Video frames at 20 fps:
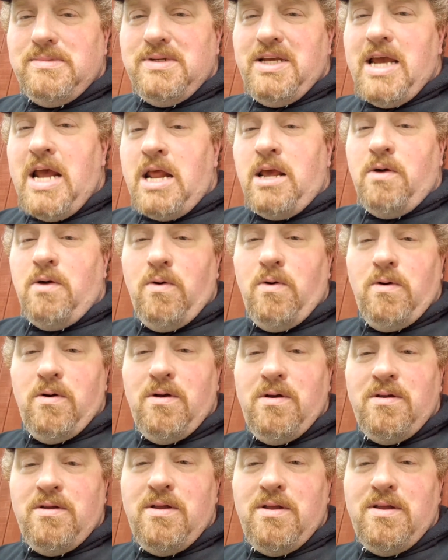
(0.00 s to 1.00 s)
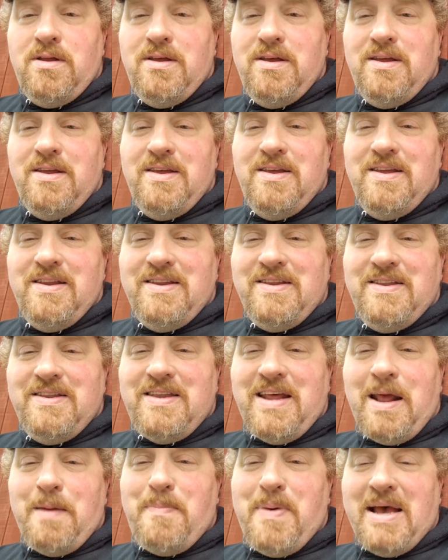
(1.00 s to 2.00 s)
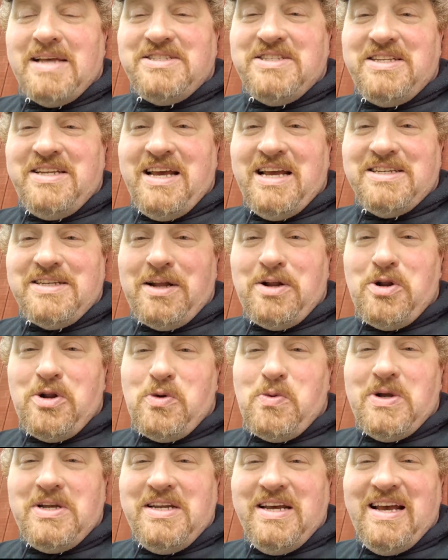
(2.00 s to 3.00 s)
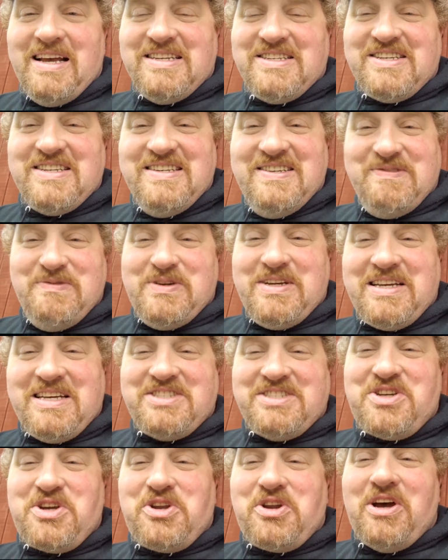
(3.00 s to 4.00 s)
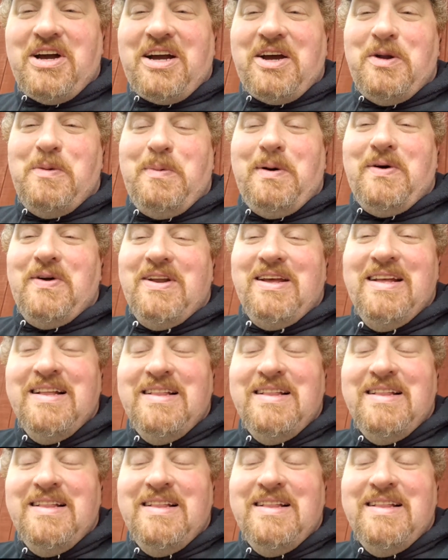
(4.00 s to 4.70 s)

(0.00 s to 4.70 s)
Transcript: Anywho, did I pass the test? I don't know what test. What test are you talking about?